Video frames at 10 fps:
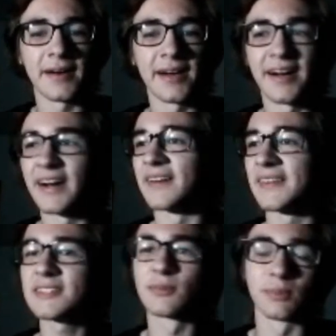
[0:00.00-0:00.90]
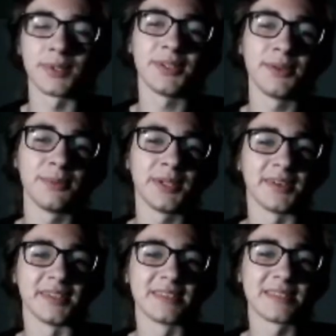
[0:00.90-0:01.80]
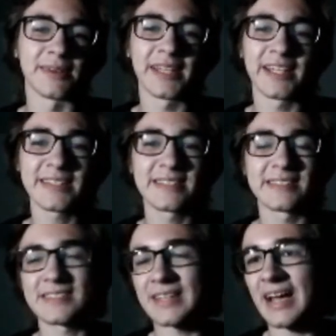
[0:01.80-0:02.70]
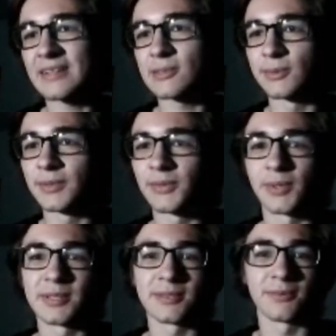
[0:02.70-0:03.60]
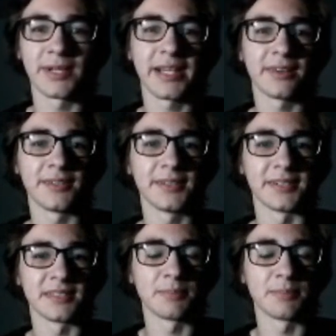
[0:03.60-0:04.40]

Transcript: That's really weird. So I guess SAS only runs in Red Hat Linux.